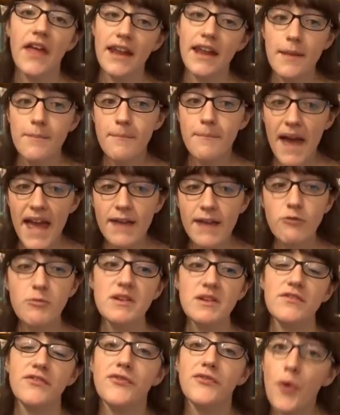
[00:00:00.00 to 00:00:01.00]
Then in May will
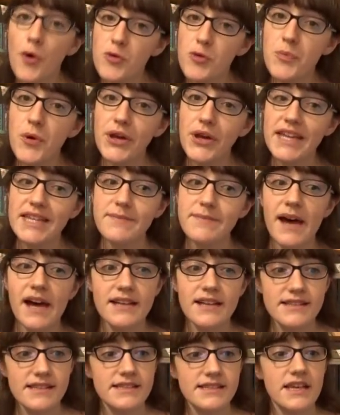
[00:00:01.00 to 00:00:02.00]
be the fourth book in the
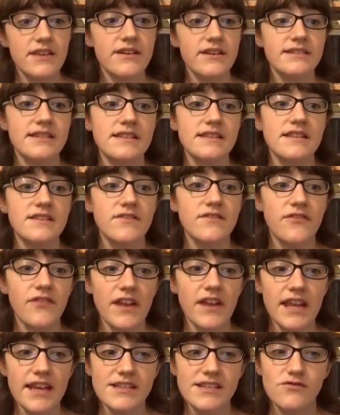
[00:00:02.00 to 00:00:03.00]
Palliser series. This is
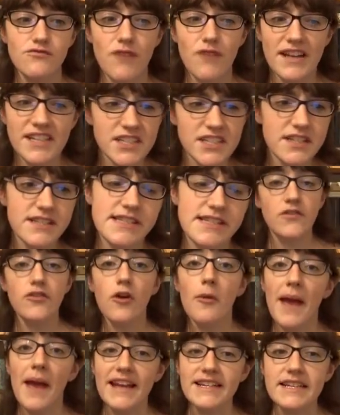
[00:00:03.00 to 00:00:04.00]
Phineas Redux
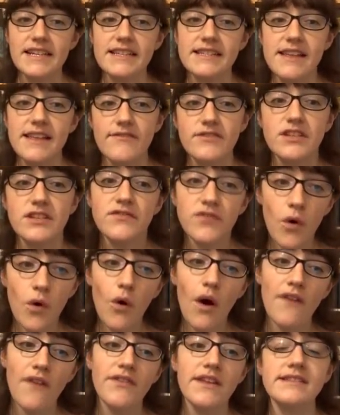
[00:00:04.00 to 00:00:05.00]
from
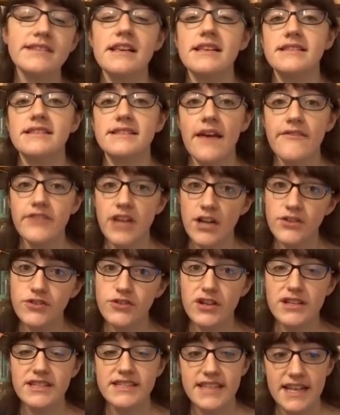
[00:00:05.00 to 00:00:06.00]
1874, and this is
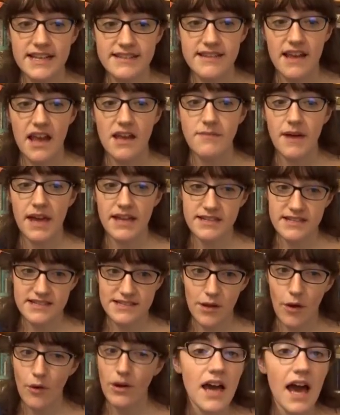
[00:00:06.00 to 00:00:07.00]
768
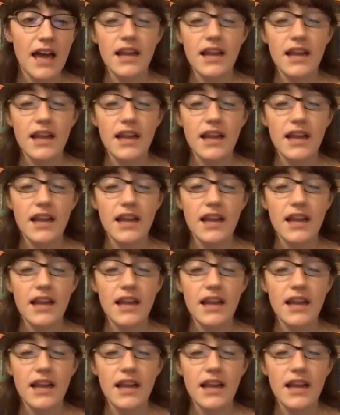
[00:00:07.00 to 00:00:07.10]
pages long.